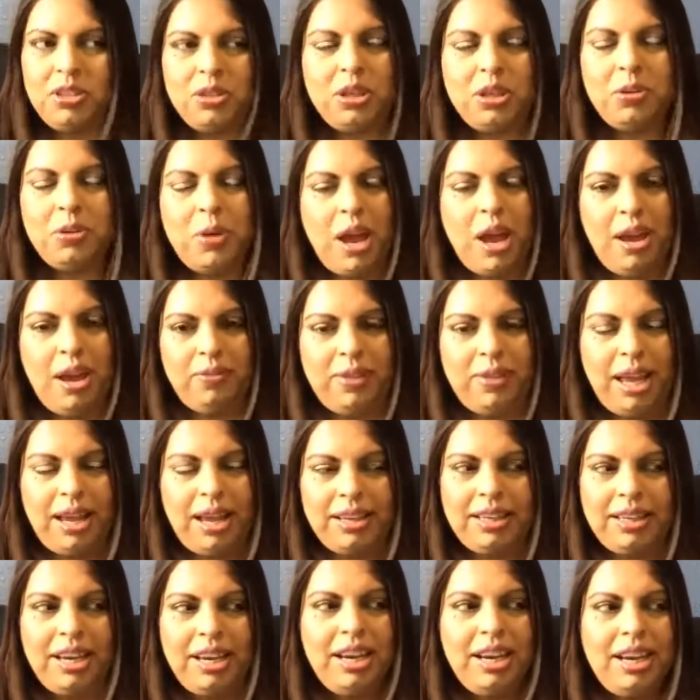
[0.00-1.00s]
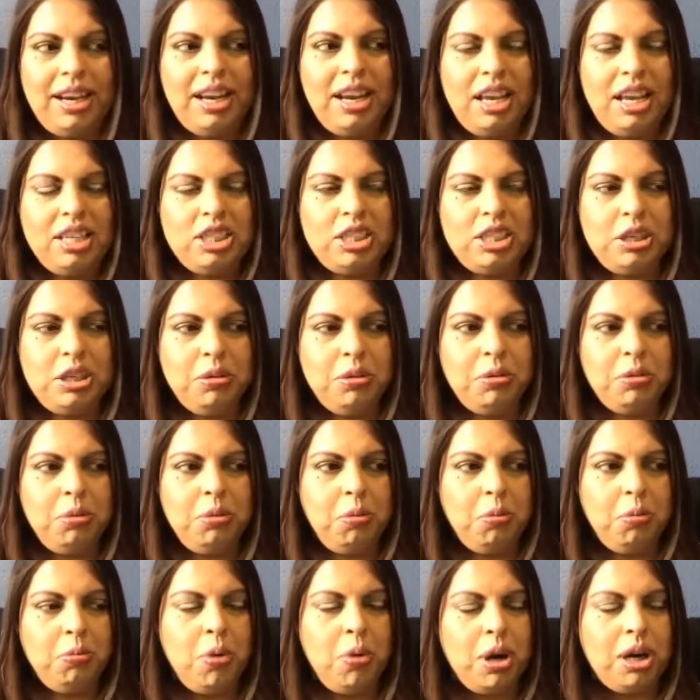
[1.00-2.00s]
They don't have that. So
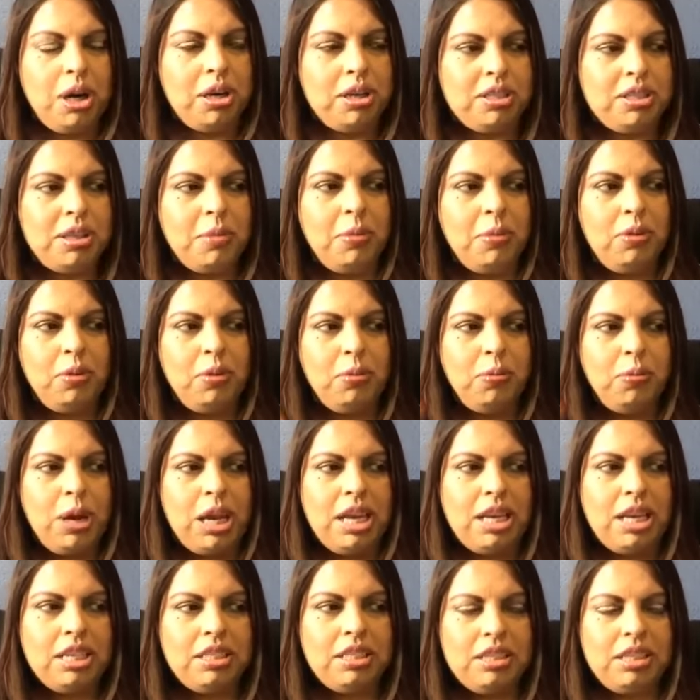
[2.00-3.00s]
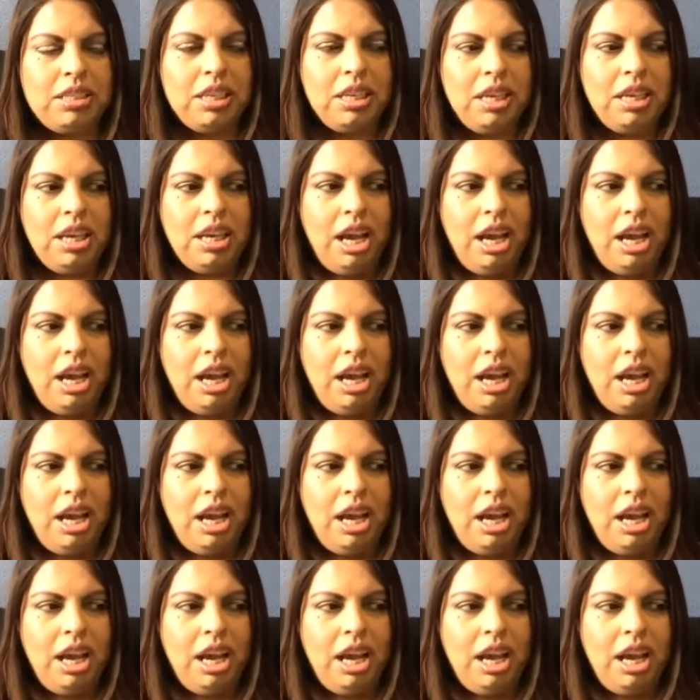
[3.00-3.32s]
what are some of the ways